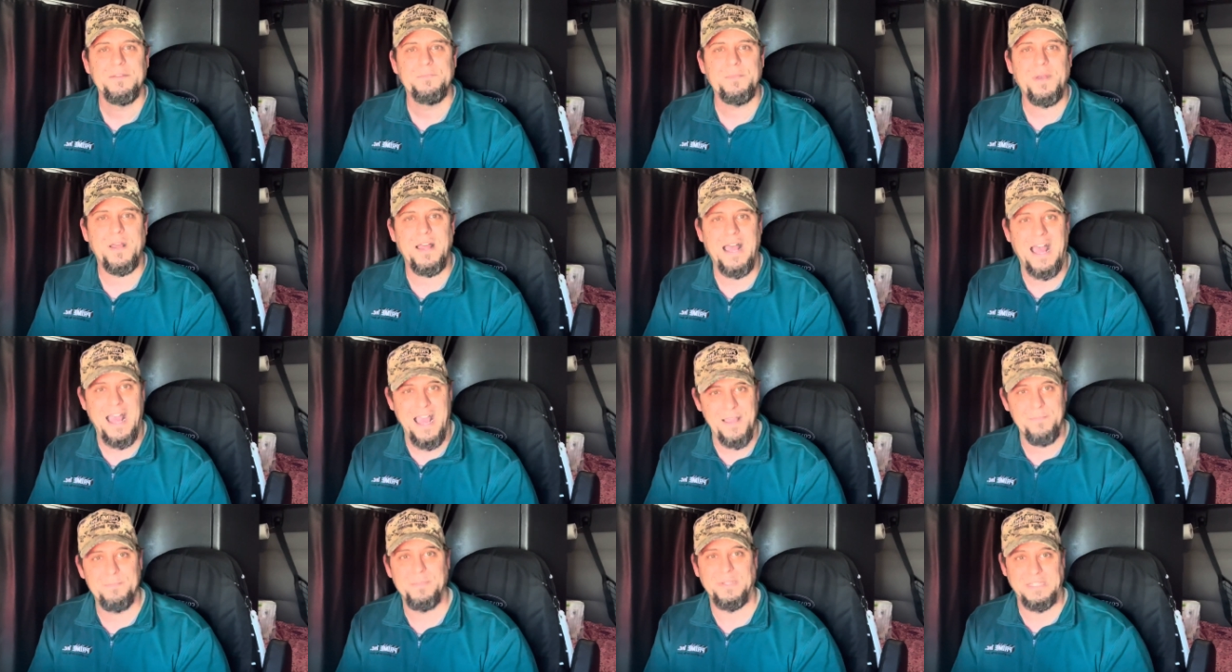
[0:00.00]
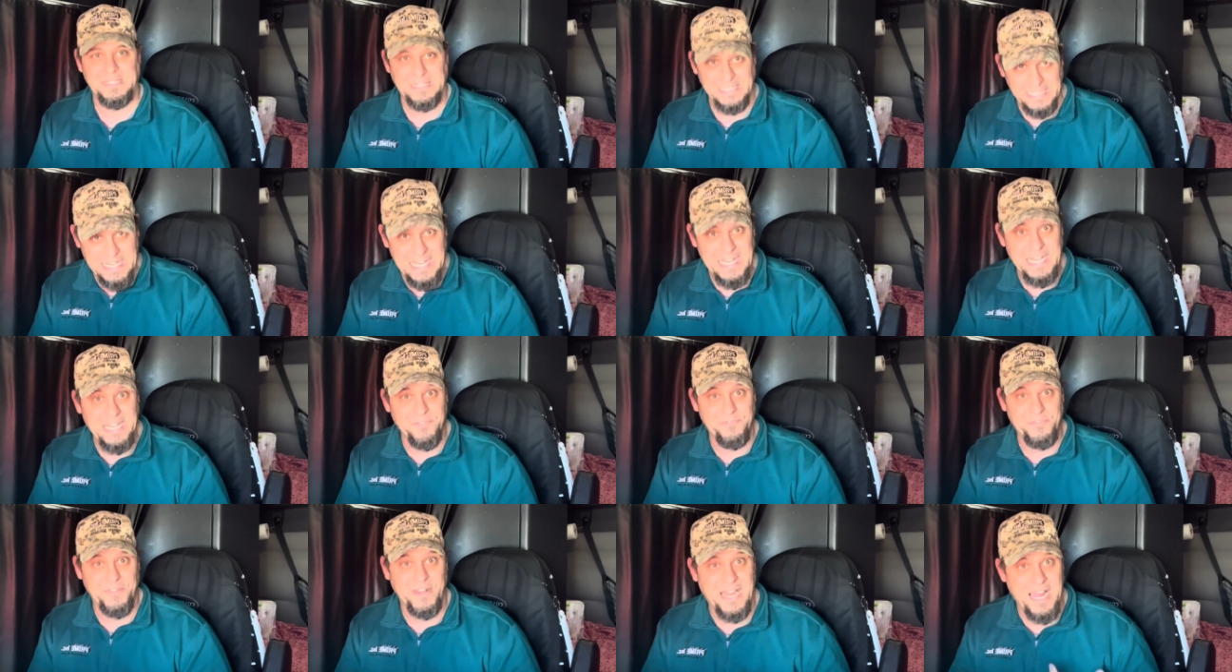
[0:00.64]
Uh, I
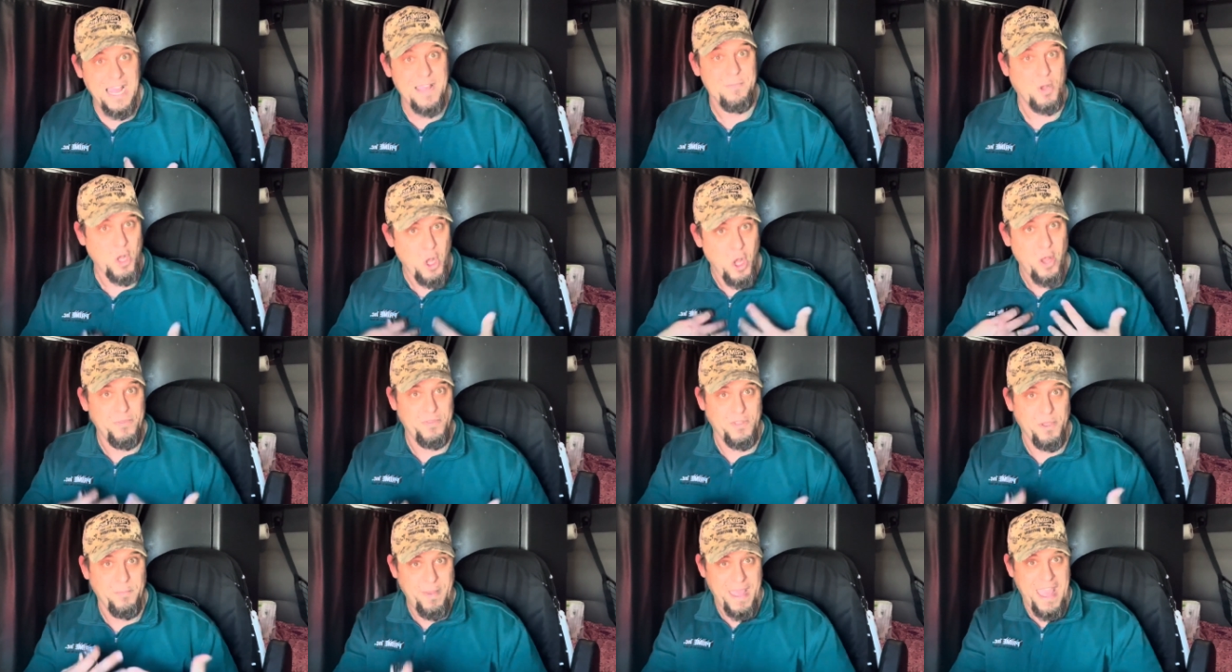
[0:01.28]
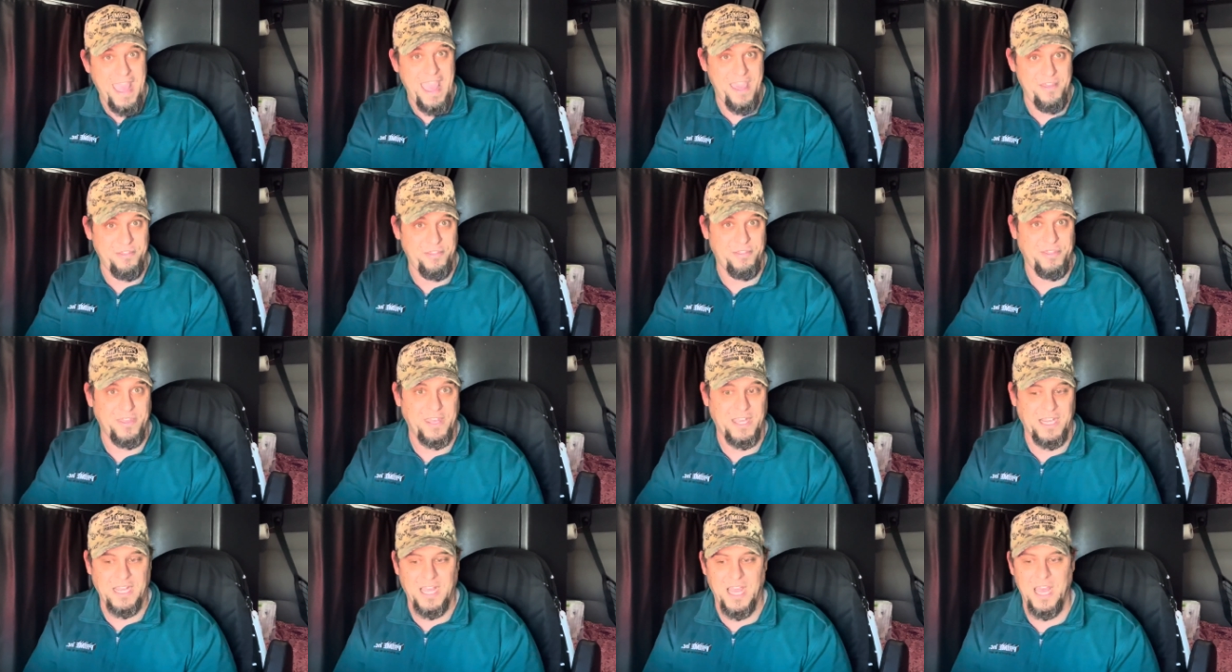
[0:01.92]
believe that I'm on the path
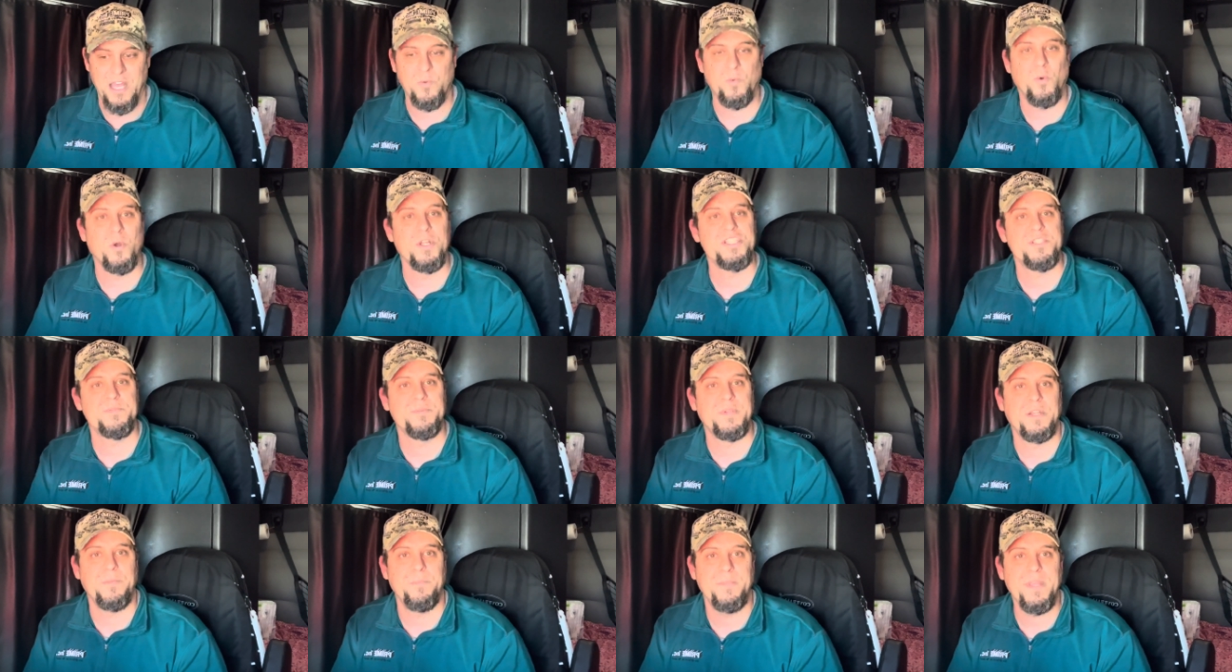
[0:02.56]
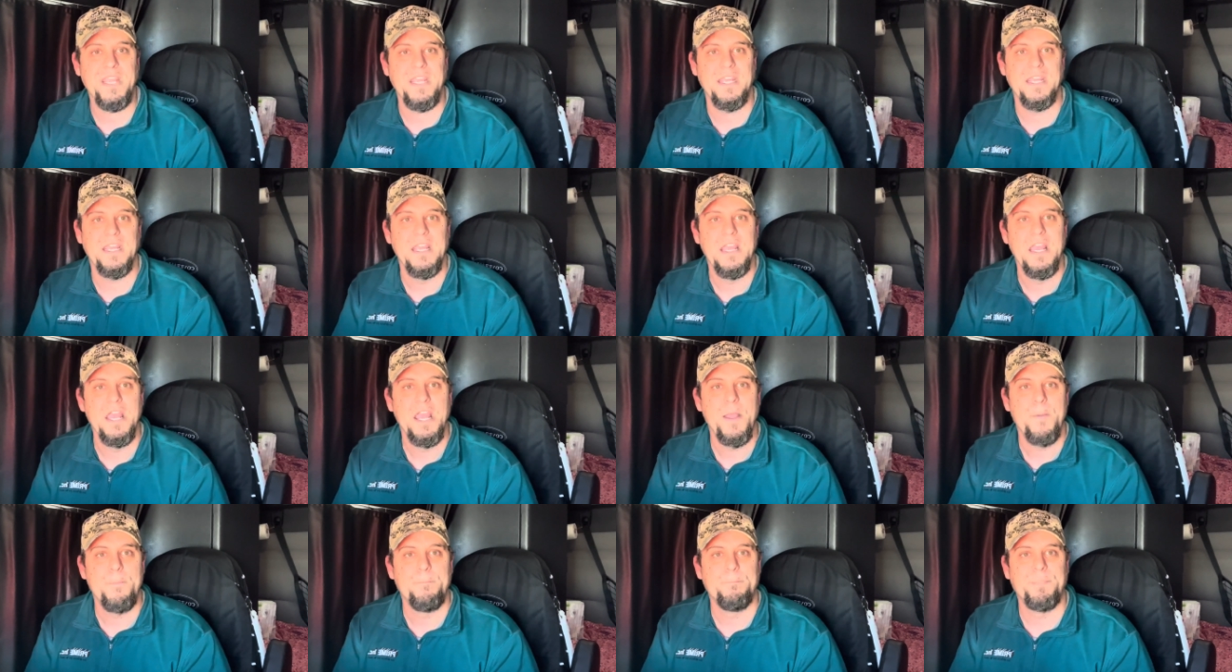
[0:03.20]
that God wants me to be,
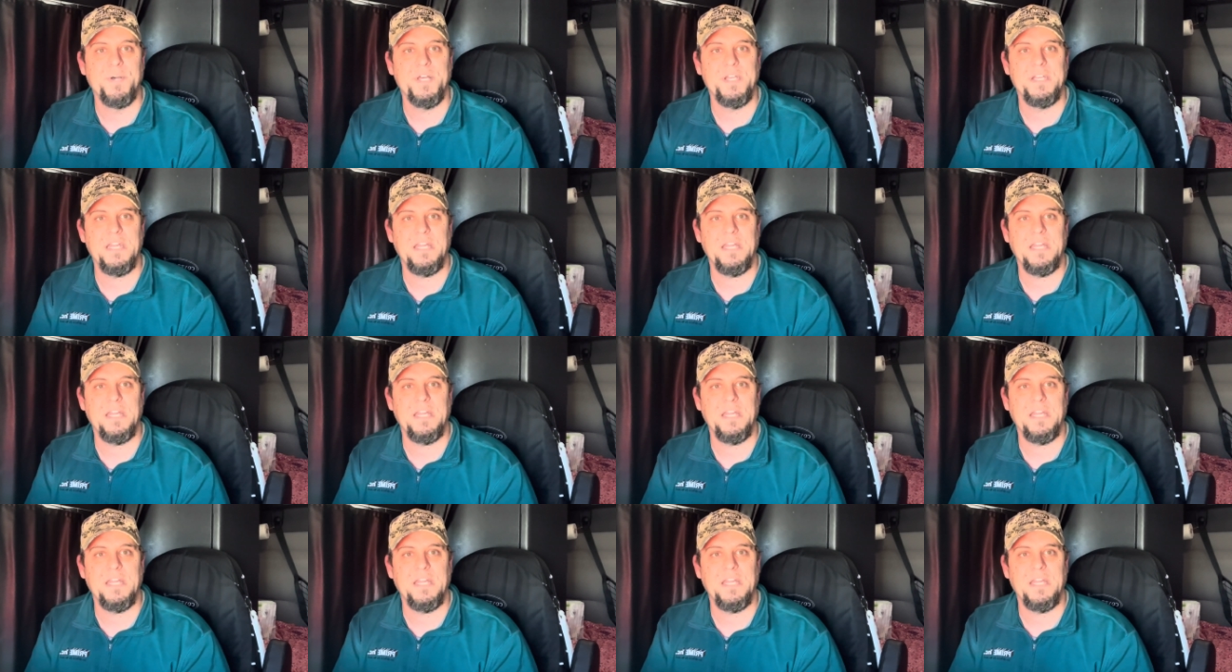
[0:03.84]
but